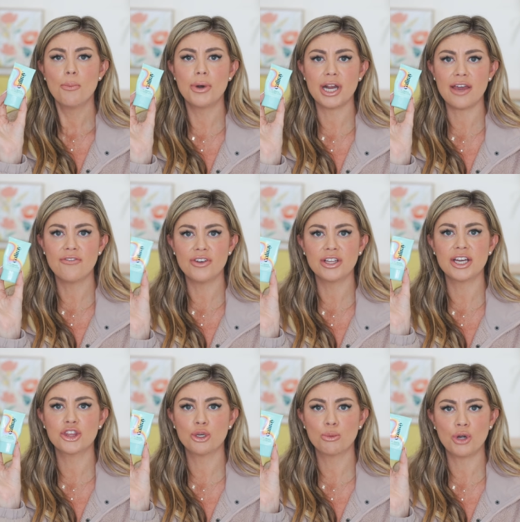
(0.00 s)
but I feel
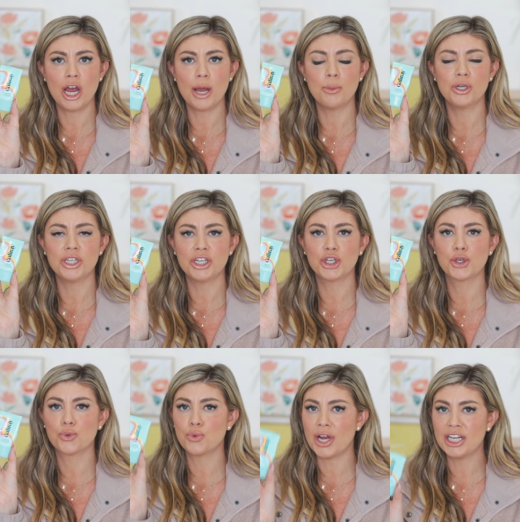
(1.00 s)
like their primer did a
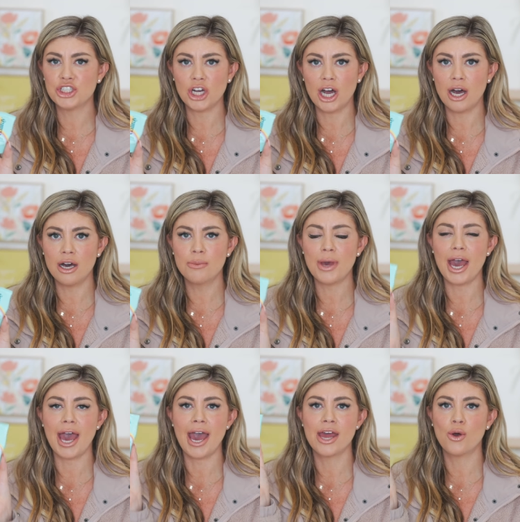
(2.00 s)
great job
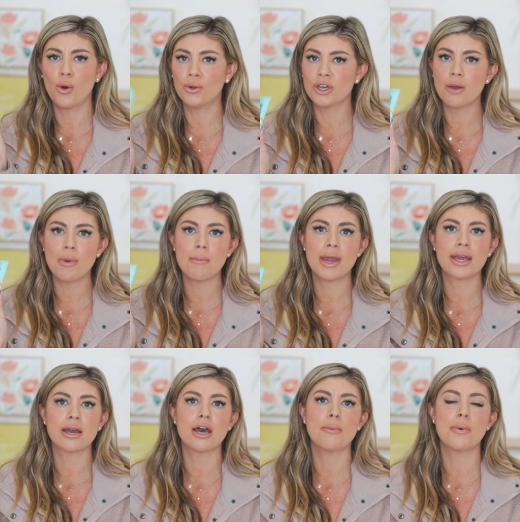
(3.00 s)
at holding out my
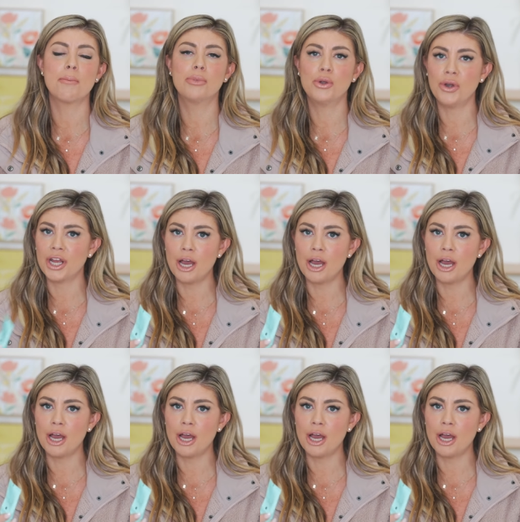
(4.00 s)
makeup, blurring